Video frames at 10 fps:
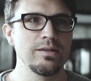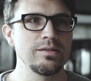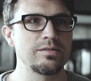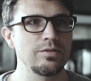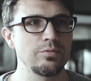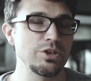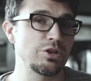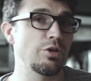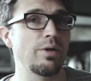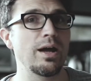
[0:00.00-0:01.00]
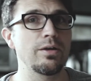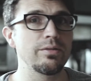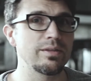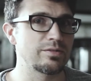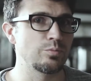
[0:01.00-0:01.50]
and so when you go
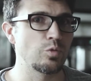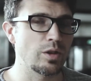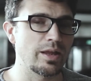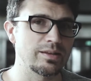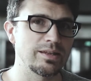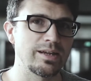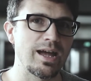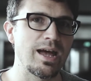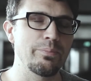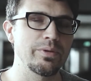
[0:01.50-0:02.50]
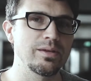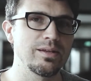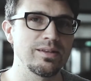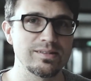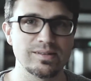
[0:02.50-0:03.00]
out, that's more likely to happen.
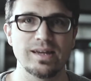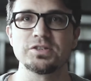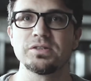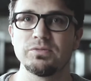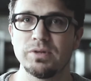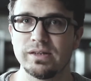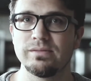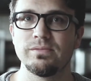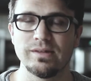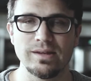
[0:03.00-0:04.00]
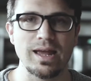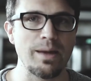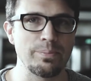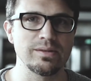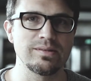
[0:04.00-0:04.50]
And that's actually what did
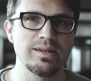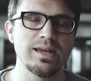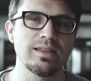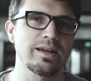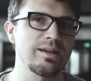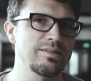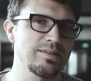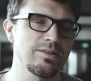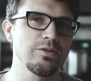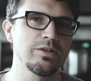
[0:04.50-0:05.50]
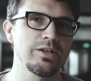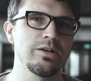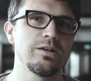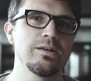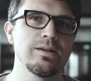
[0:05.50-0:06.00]
happen today. Like I said
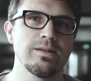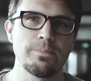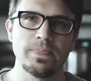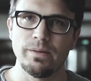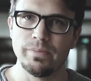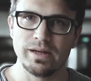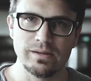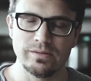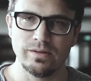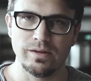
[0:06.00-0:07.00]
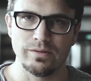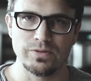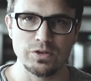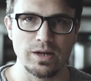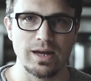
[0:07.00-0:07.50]
earlier, I met a, a
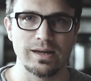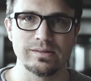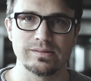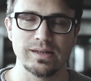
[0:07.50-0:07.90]
few guys